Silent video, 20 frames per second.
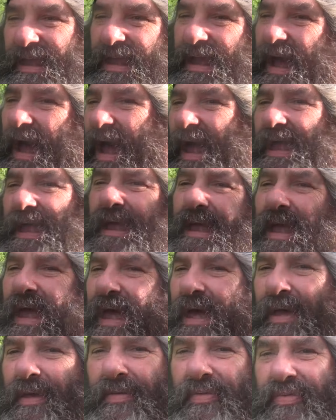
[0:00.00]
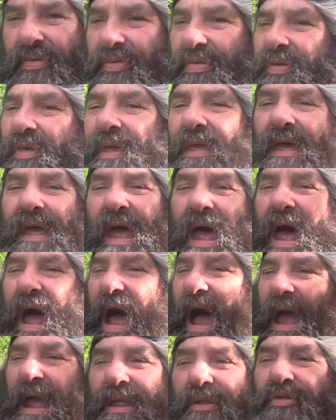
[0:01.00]
I,
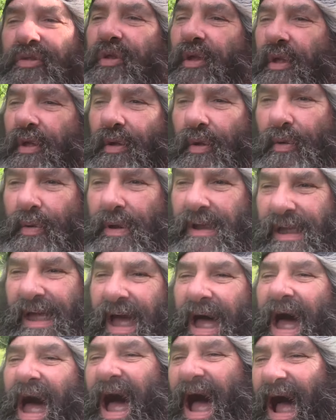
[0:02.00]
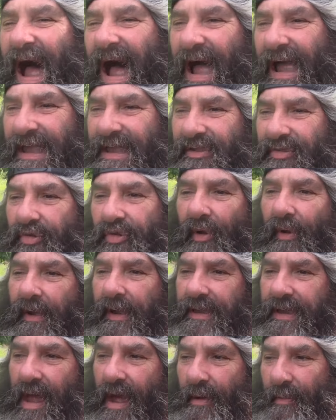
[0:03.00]
I do. I
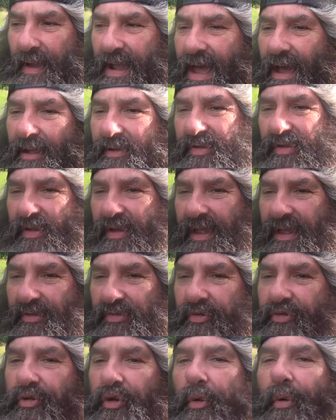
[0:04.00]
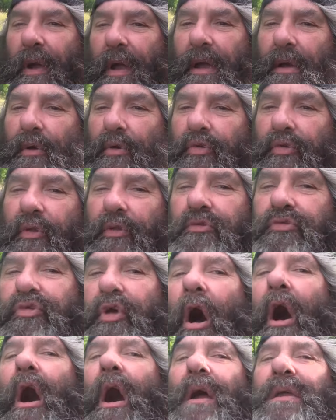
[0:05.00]
enjoy coming out to these trails and
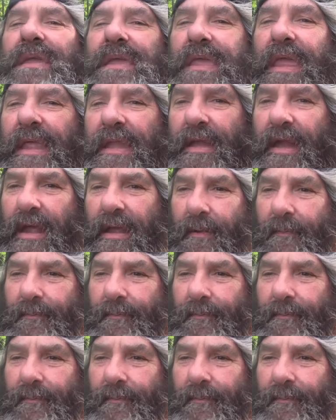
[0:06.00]
talk walking.